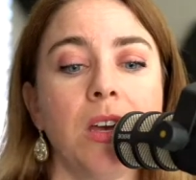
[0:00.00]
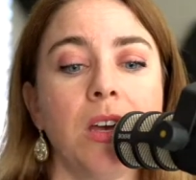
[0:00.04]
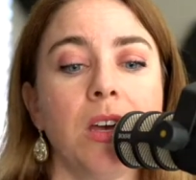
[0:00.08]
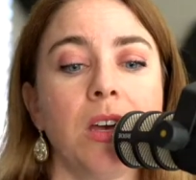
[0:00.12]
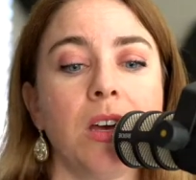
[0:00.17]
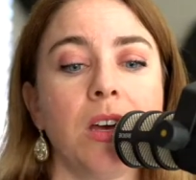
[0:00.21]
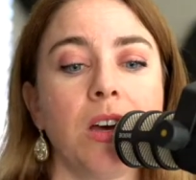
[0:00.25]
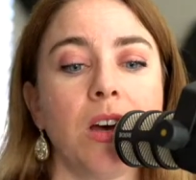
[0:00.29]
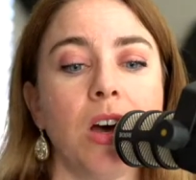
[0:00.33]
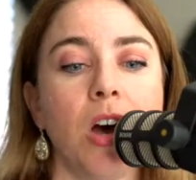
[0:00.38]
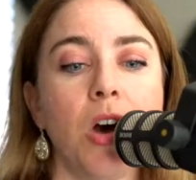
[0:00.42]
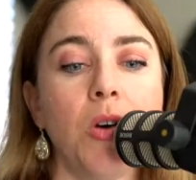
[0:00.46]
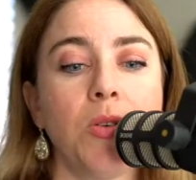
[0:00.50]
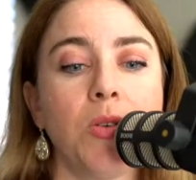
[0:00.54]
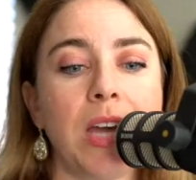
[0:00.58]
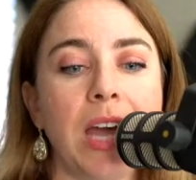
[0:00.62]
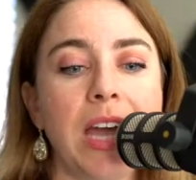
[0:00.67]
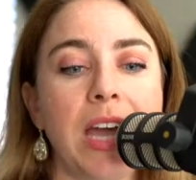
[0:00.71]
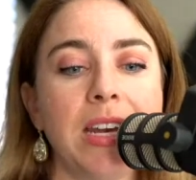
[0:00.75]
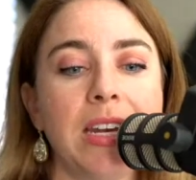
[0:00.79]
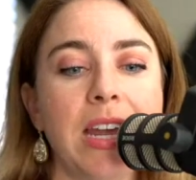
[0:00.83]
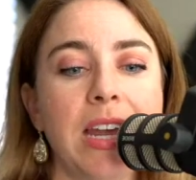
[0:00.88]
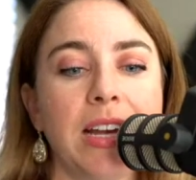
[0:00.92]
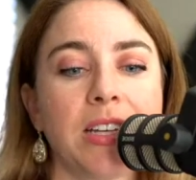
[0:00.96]
Okay,
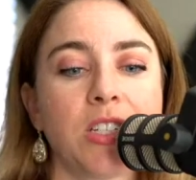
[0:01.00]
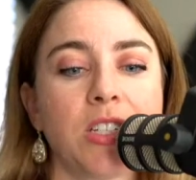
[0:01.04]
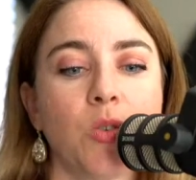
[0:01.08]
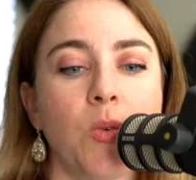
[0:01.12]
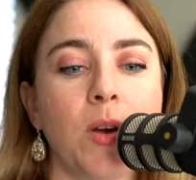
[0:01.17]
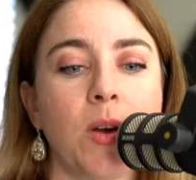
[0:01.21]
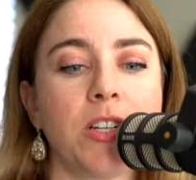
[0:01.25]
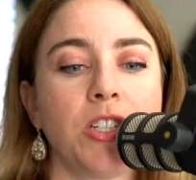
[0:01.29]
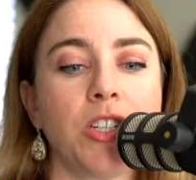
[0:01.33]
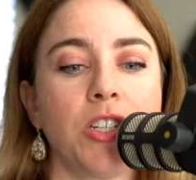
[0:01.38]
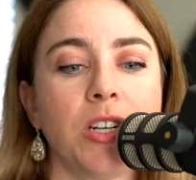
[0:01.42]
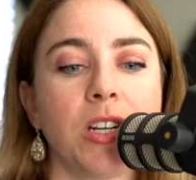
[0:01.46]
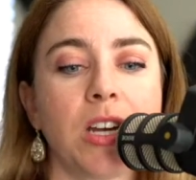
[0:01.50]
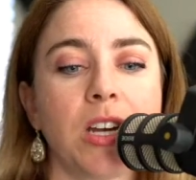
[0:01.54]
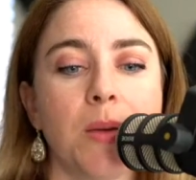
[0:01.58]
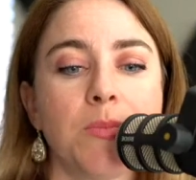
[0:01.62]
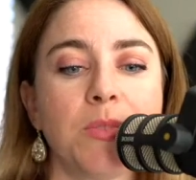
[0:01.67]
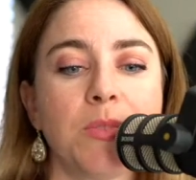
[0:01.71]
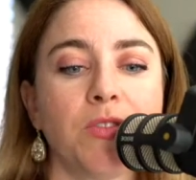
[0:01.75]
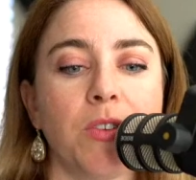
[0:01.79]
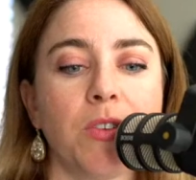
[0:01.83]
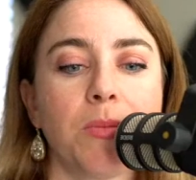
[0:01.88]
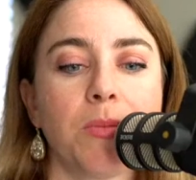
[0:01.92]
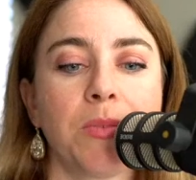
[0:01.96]
next question comes
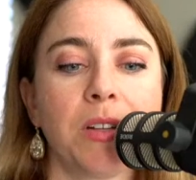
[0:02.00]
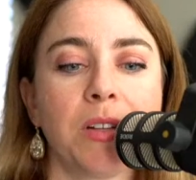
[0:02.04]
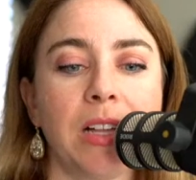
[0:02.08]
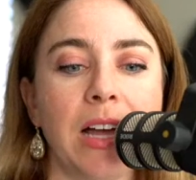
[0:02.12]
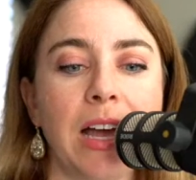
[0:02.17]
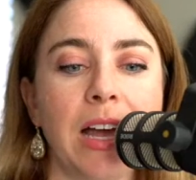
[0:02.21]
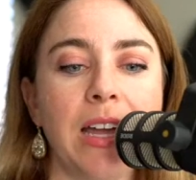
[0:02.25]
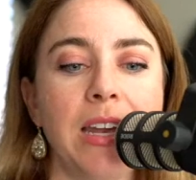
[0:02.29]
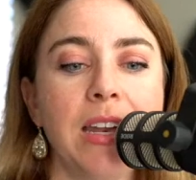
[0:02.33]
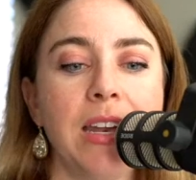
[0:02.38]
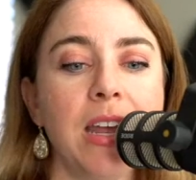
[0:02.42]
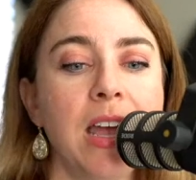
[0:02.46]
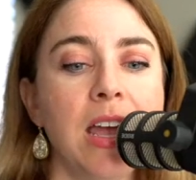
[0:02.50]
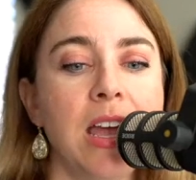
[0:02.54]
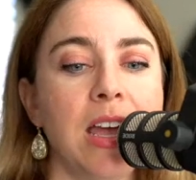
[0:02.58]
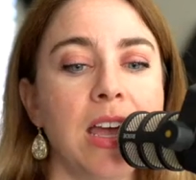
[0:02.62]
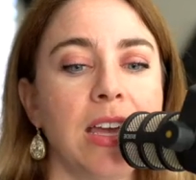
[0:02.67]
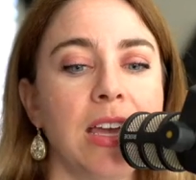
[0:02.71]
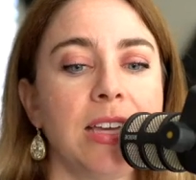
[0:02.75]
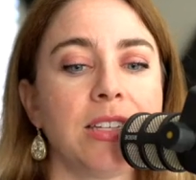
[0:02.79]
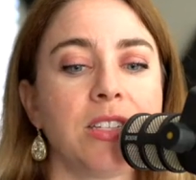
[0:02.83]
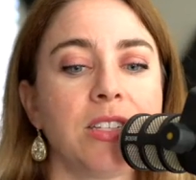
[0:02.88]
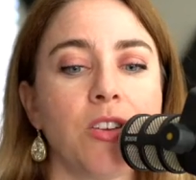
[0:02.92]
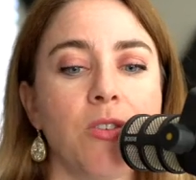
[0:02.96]
from Glenn.
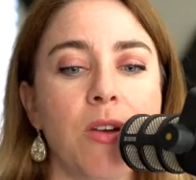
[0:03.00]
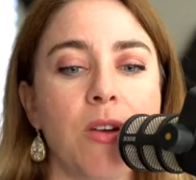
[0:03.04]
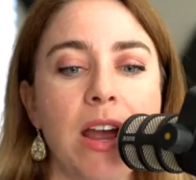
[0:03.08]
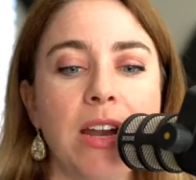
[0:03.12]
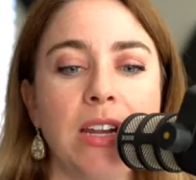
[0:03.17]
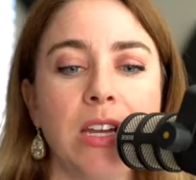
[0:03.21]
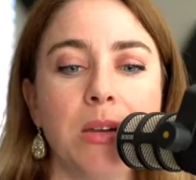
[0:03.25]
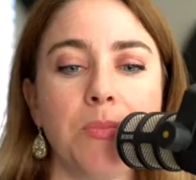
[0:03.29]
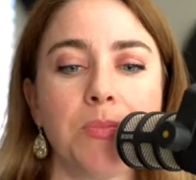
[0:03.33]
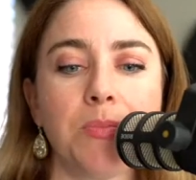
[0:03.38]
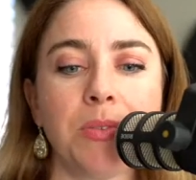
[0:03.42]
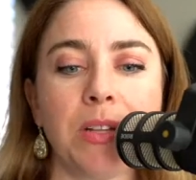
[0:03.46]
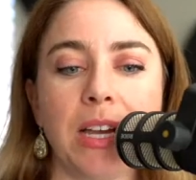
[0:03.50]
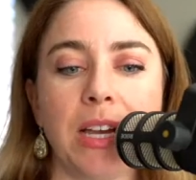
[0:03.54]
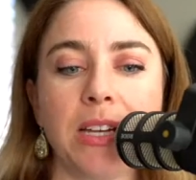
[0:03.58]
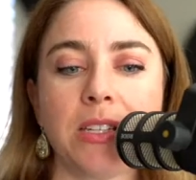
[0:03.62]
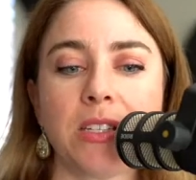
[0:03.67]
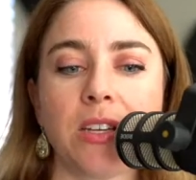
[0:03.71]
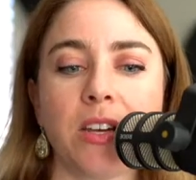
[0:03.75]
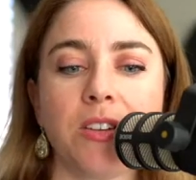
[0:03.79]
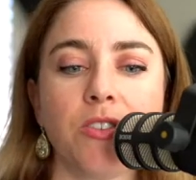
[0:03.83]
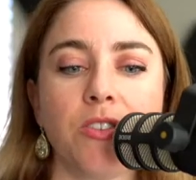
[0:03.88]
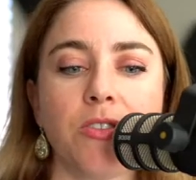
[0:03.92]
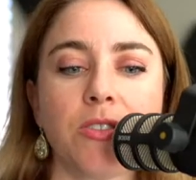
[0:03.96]
Is there any place
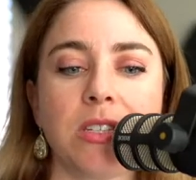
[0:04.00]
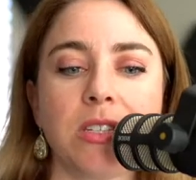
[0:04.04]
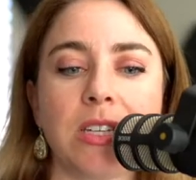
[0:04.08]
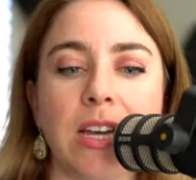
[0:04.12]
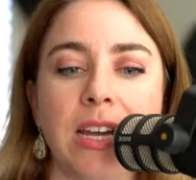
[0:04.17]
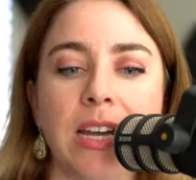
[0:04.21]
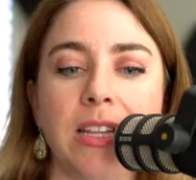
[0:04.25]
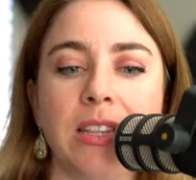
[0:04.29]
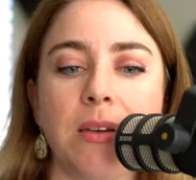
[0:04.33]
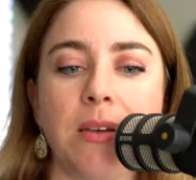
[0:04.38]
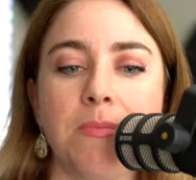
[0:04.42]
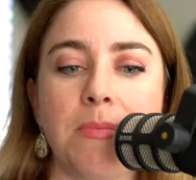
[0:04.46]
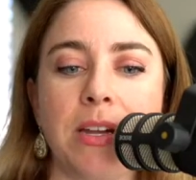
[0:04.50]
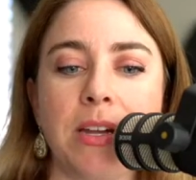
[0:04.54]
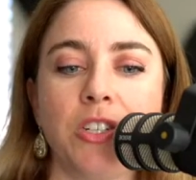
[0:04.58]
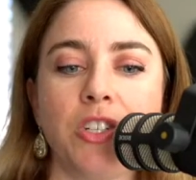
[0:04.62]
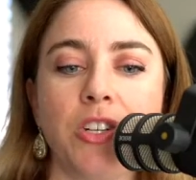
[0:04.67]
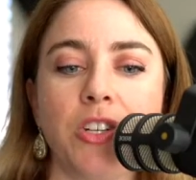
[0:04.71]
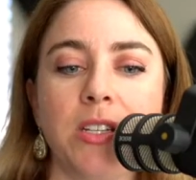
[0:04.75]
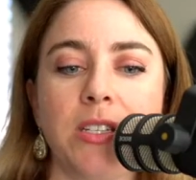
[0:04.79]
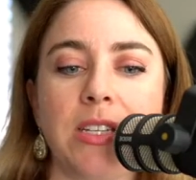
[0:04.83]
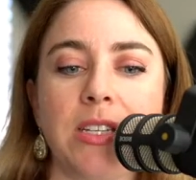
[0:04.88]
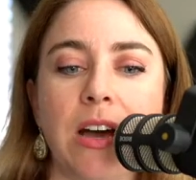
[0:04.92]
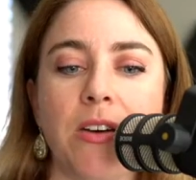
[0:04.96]
on your site that
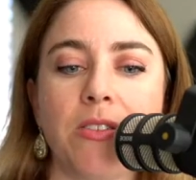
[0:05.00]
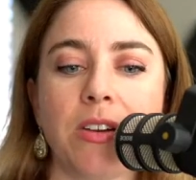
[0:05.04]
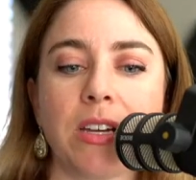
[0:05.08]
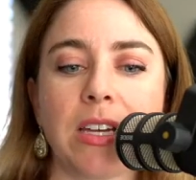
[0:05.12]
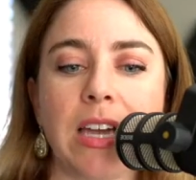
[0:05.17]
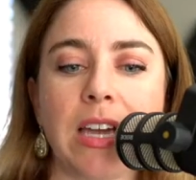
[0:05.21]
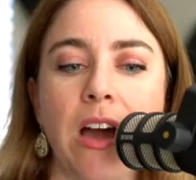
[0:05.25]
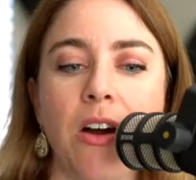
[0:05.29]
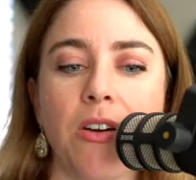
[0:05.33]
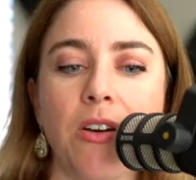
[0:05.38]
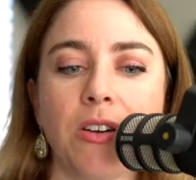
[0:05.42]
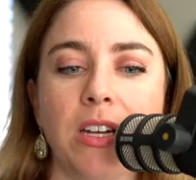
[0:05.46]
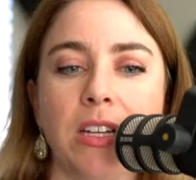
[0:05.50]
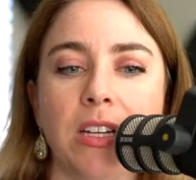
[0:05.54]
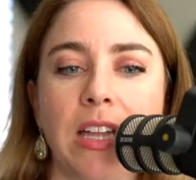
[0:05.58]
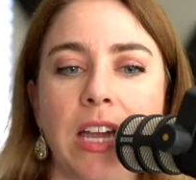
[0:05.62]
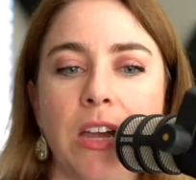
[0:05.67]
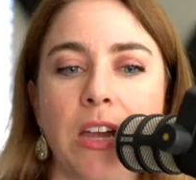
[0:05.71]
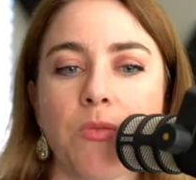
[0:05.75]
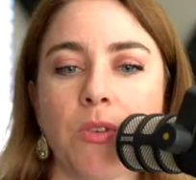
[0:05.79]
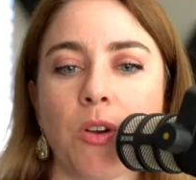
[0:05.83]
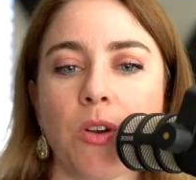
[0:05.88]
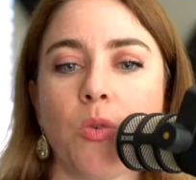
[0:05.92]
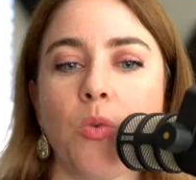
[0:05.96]
mentions how to calculate
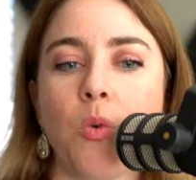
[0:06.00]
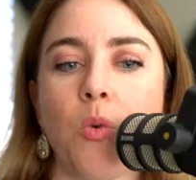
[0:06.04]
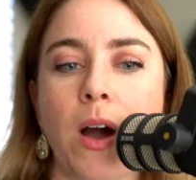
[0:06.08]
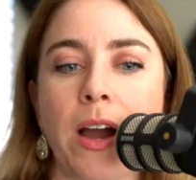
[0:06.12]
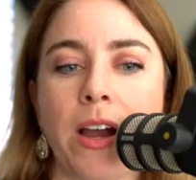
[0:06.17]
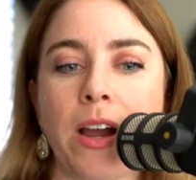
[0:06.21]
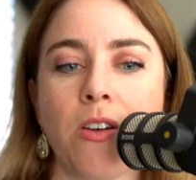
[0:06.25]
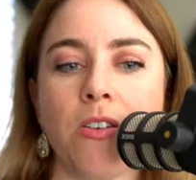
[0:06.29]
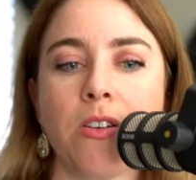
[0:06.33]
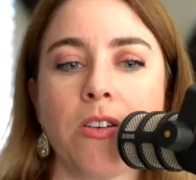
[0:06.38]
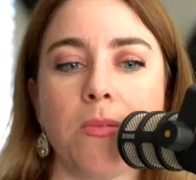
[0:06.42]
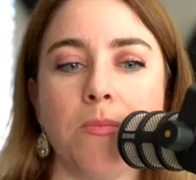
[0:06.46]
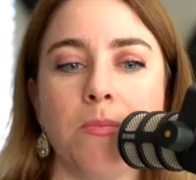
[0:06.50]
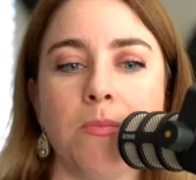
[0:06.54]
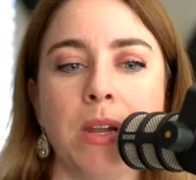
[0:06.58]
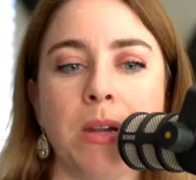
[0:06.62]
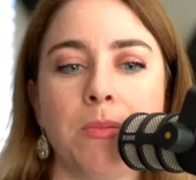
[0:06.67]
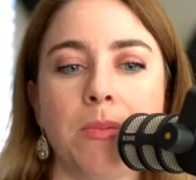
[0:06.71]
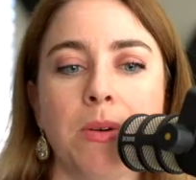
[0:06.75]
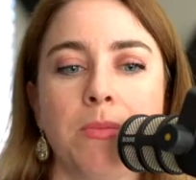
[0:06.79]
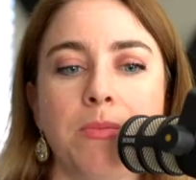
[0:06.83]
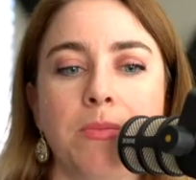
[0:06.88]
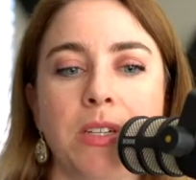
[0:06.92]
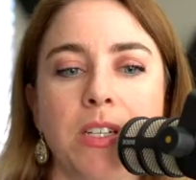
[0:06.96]
required
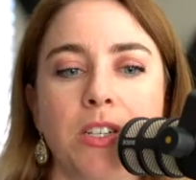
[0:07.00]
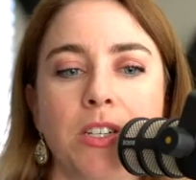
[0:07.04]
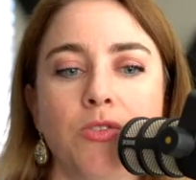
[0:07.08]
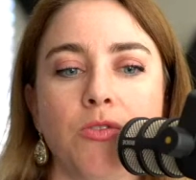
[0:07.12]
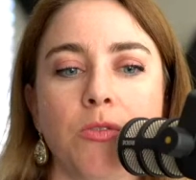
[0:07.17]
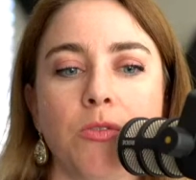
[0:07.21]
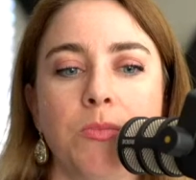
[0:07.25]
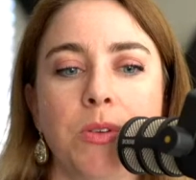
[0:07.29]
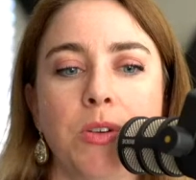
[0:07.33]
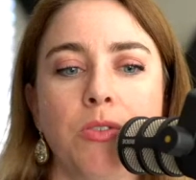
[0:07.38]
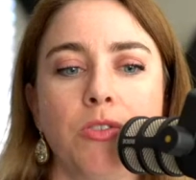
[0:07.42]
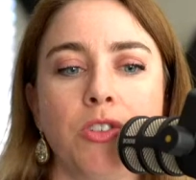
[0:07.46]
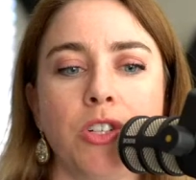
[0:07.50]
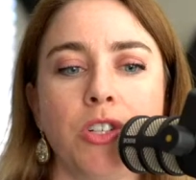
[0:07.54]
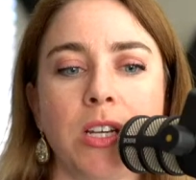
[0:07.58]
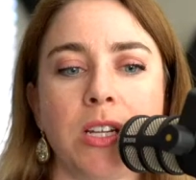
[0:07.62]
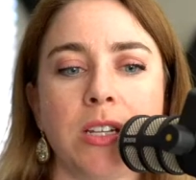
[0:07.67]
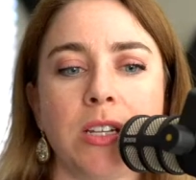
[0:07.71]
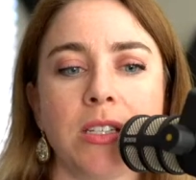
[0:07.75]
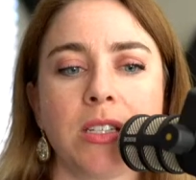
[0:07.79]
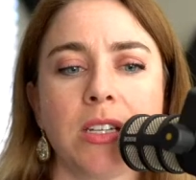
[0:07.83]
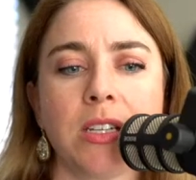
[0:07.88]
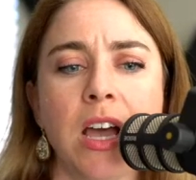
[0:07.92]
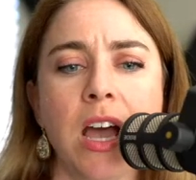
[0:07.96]
minimum
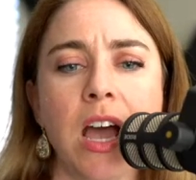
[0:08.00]
distributions?